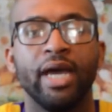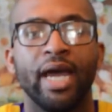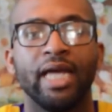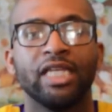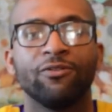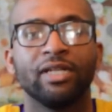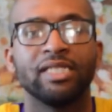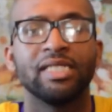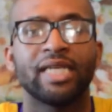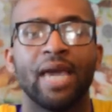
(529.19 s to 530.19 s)
And did release,
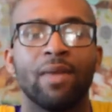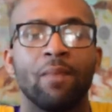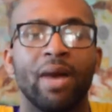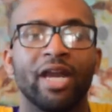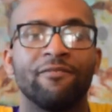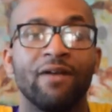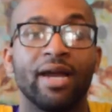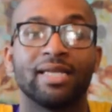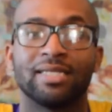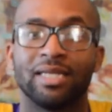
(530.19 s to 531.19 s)
these came out mighty
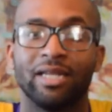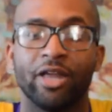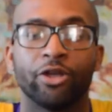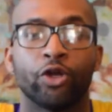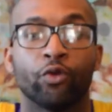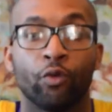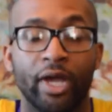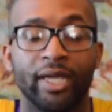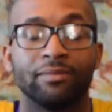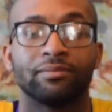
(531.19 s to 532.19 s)
fine. This is another
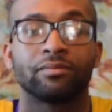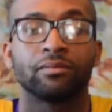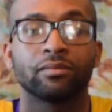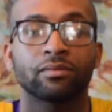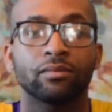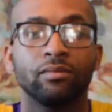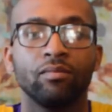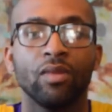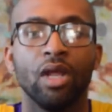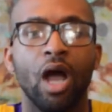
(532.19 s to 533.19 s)
great
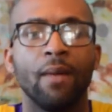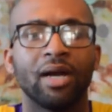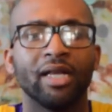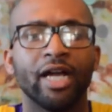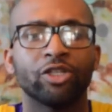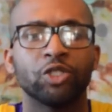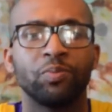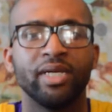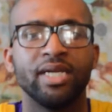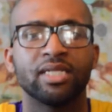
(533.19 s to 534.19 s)
collector's
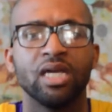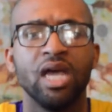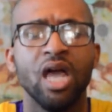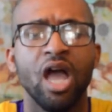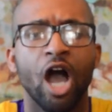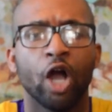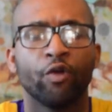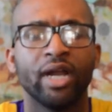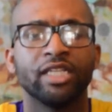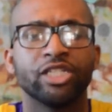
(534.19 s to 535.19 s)
piece. A
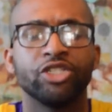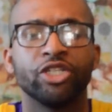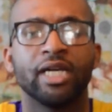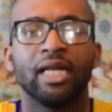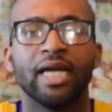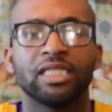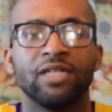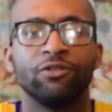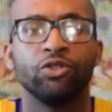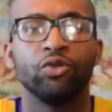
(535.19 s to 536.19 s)
great addition to your collection
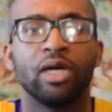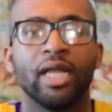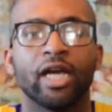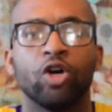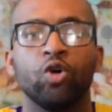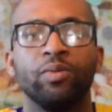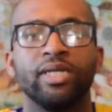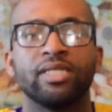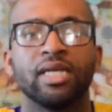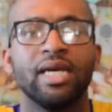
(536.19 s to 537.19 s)
if you do collect
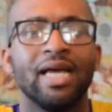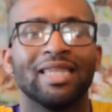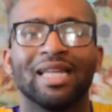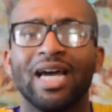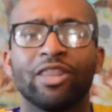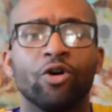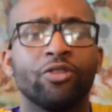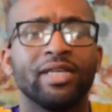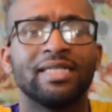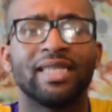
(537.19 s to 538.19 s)
Kobe's. The leather
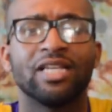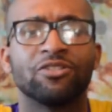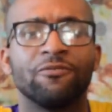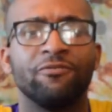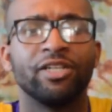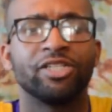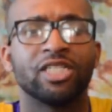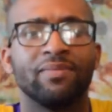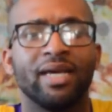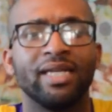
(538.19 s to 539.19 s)
on these things are
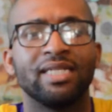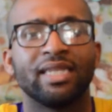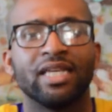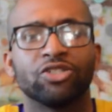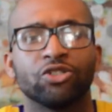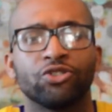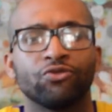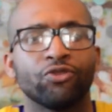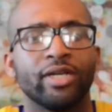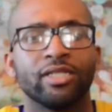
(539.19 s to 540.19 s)
vicious, man. These things are
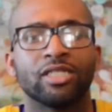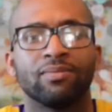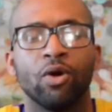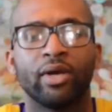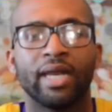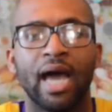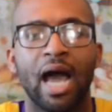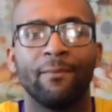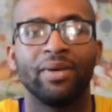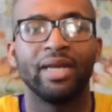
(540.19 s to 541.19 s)
freaking smoking
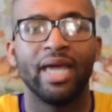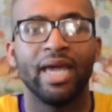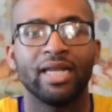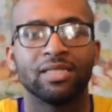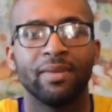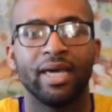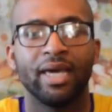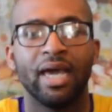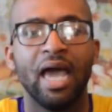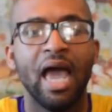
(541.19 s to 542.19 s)
hot bananas,
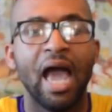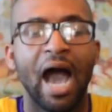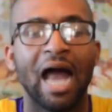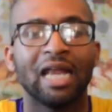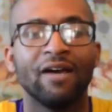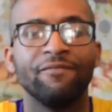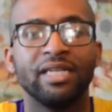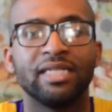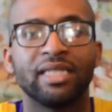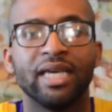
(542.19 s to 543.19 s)
man. I love
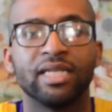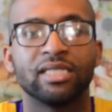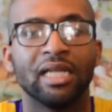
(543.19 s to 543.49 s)
these things.